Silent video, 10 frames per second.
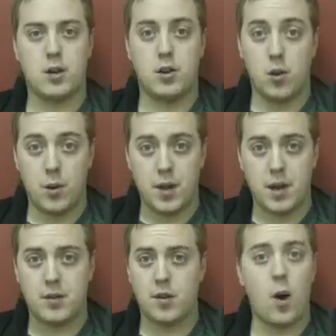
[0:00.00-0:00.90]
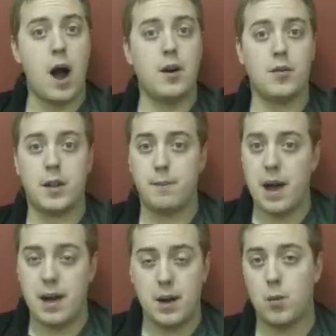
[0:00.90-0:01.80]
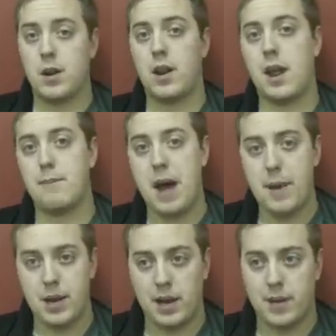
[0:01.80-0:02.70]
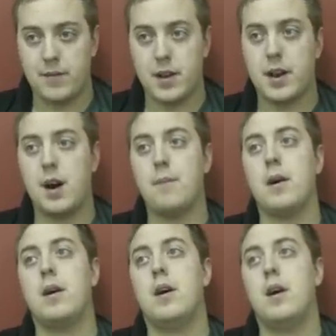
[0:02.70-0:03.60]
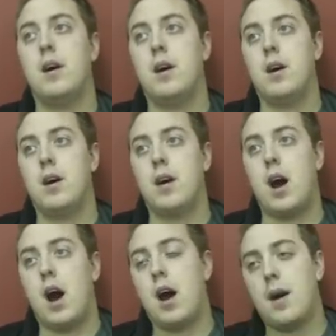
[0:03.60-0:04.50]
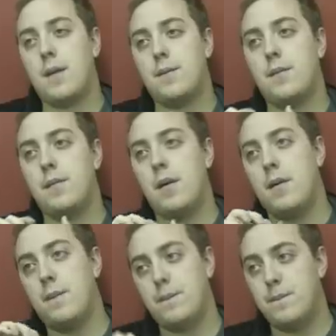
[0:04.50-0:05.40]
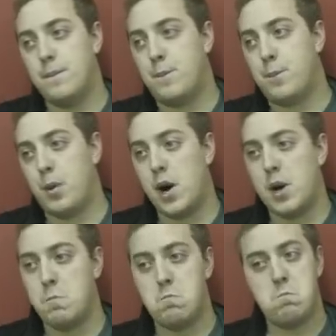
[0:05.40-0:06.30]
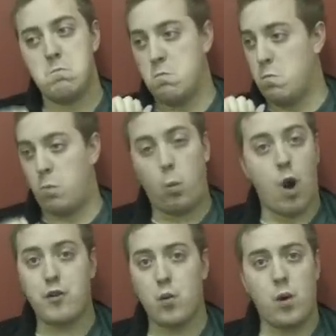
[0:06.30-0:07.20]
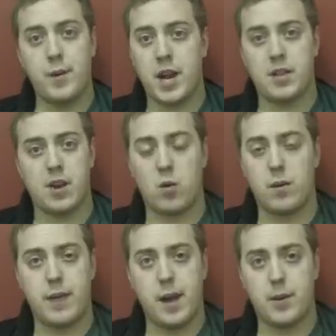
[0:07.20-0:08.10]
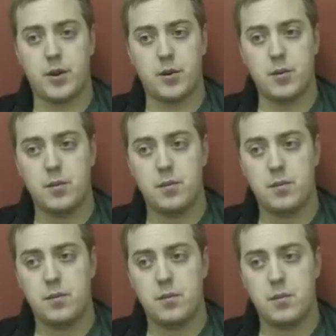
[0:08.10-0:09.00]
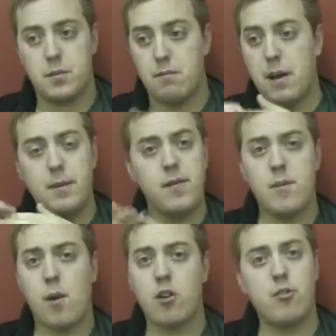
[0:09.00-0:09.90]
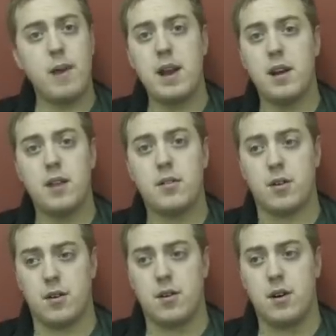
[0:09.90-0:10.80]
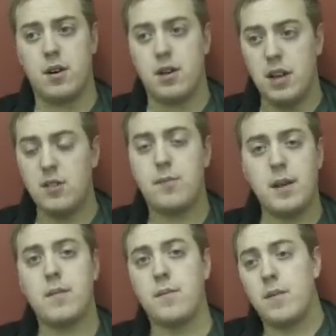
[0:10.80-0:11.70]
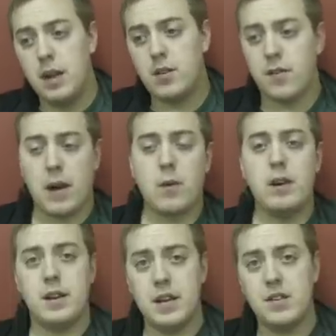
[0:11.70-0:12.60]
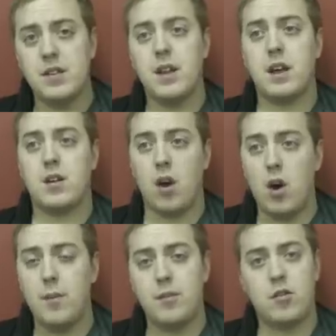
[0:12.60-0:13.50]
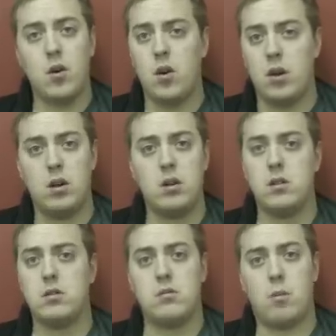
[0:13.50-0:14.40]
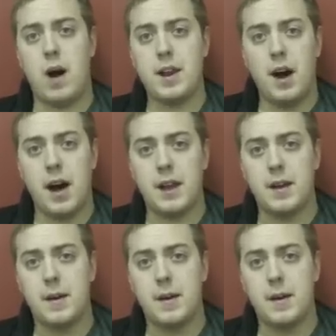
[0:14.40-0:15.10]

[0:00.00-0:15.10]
could do with it, so I don't think that it would let Batman lift it up. Uh, but Wonder Woman, I think, would be able to. Maybe even Martian Manhunter. He's been he's a very decent and calm soul. Why not?